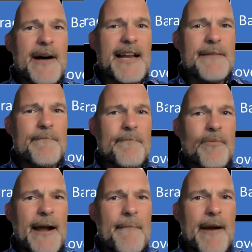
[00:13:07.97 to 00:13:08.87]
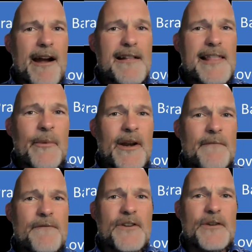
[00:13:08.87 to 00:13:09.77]
but primarily when
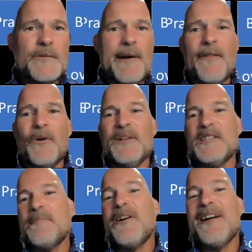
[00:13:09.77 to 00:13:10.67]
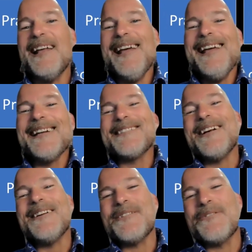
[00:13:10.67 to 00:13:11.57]
infused by the Holy Spirit,
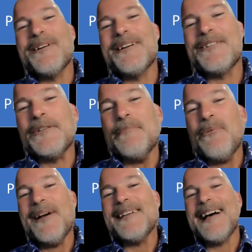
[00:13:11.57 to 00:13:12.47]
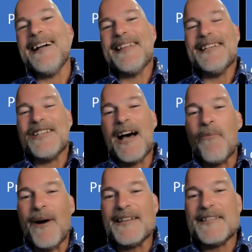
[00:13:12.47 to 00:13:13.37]
it's also critical to point out that
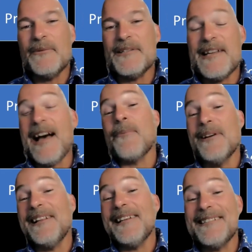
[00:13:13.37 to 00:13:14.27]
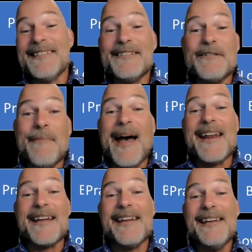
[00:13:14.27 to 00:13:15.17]
John Wesley was not really a
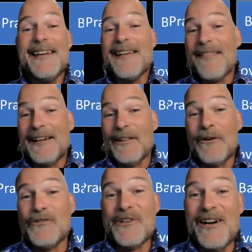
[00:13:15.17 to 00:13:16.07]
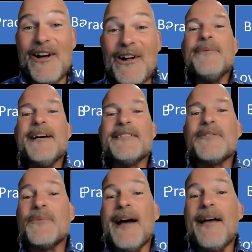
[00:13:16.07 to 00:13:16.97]
systematic theologian. He
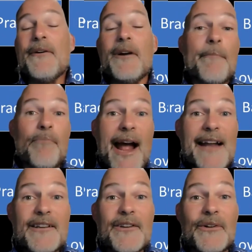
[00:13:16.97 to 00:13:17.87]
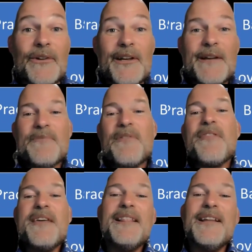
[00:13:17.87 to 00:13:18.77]
was rather a practical
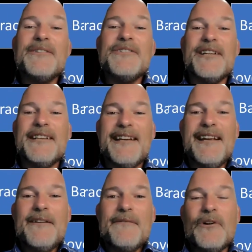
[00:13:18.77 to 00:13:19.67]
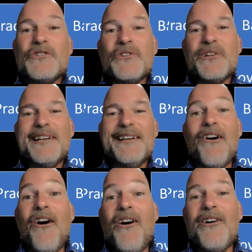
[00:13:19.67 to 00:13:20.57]
theologian.
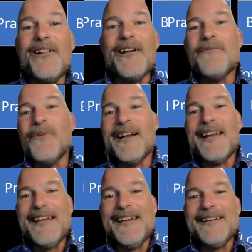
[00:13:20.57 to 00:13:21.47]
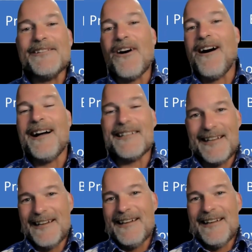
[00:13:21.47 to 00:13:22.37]
Virtually all of what he
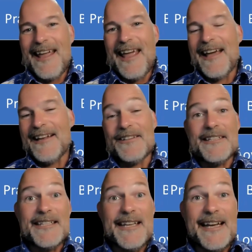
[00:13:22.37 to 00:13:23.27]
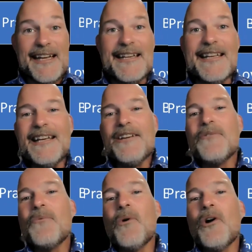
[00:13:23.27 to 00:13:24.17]
taught and did
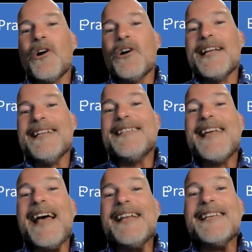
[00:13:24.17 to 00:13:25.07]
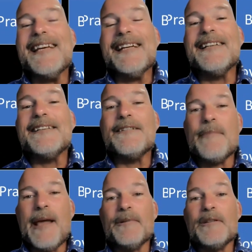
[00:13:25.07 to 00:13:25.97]
were intended
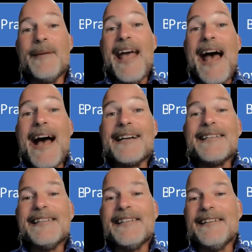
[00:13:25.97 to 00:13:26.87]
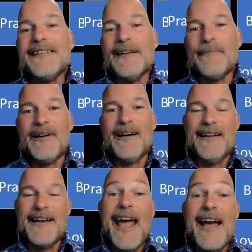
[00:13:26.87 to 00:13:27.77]
to be able to be acted
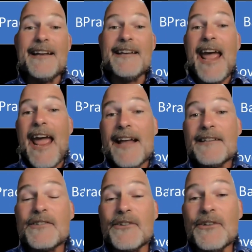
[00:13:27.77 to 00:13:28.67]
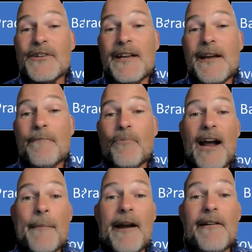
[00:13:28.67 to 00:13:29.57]
upon and answered
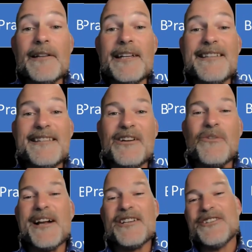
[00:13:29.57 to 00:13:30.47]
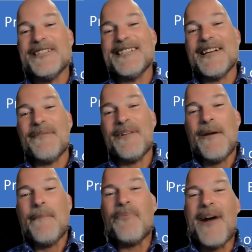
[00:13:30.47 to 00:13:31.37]
primarily the questions of
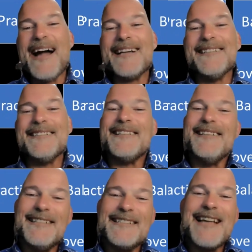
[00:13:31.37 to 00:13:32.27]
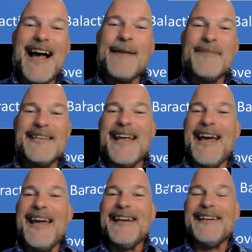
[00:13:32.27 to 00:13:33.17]
practice and his time and
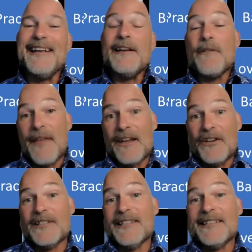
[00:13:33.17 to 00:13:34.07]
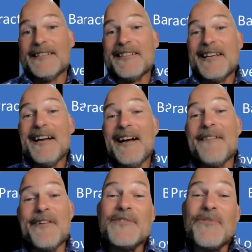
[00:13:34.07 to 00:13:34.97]
day. And thank goodness
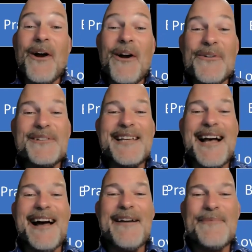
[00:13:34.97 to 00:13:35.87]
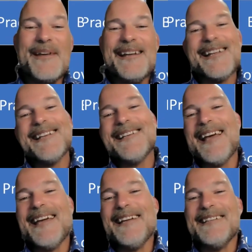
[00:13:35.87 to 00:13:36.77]
very much for our own time and
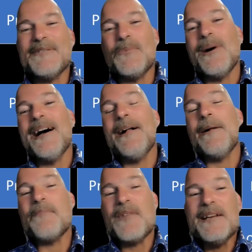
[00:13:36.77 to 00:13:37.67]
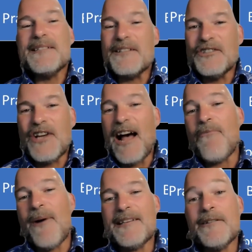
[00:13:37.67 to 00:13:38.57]
day as well. So,
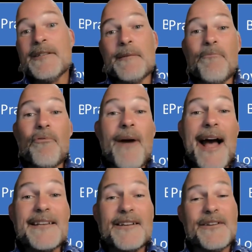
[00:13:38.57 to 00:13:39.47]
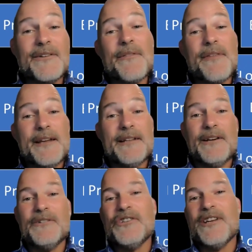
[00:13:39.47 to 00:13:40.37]
John Wesley was a practical
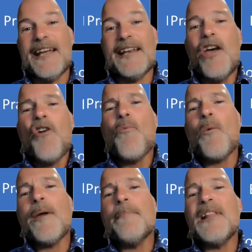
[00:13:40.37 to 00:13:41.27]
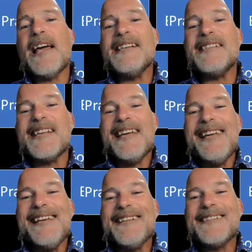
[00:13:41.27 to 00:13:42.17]
theologian. And when we place
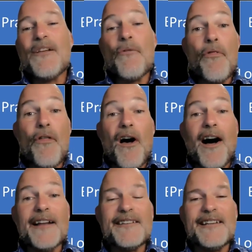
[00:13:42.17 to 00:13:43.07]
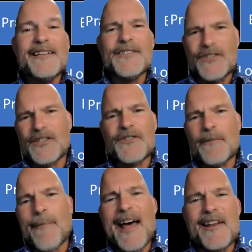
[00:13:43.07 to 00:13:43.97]
his thought
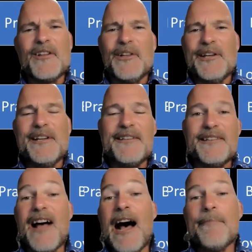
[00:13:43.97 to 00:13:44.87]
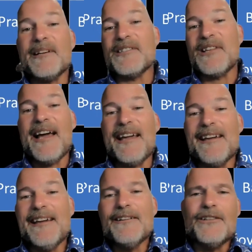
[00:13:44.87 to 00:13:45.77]
systematically into topics
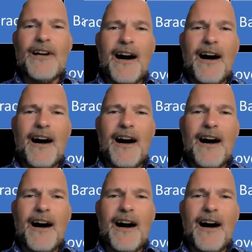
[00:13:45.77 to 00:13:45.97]
like